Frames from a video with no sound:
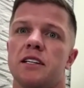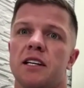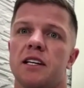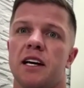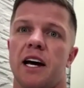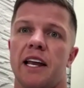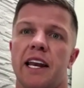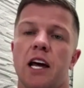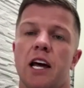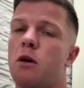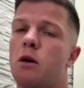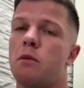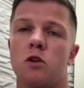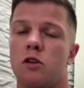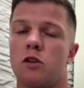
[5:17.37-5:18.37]
And now I'm
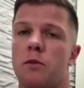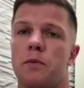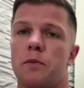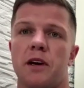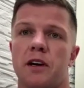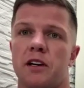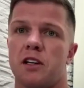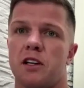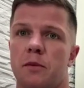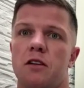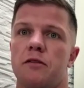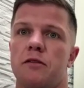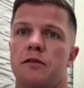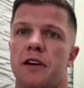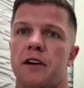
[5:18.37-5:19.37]
going up here to
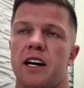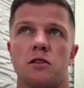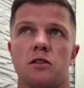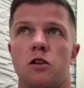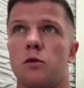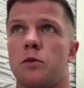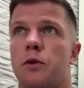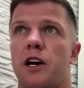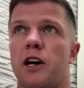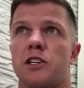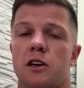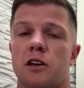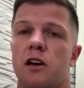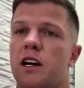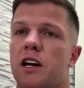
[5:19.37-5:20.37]
Belfast, no pressure.
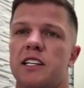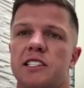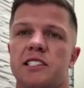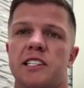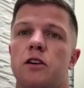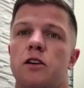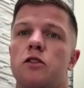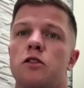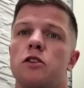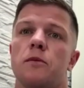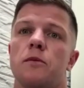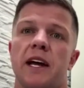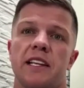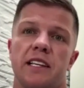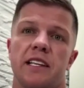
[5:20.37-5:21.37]
Like I said, hood up,
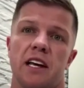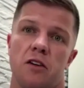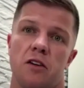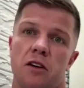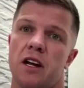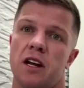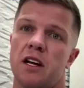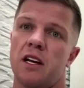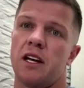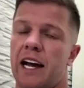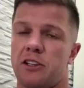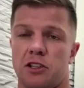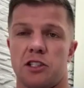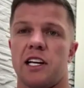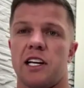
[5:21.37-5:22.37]
head down, and just
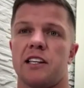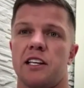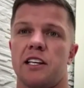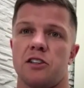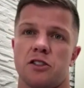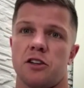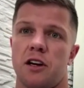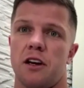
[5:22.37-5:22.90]
set things straight.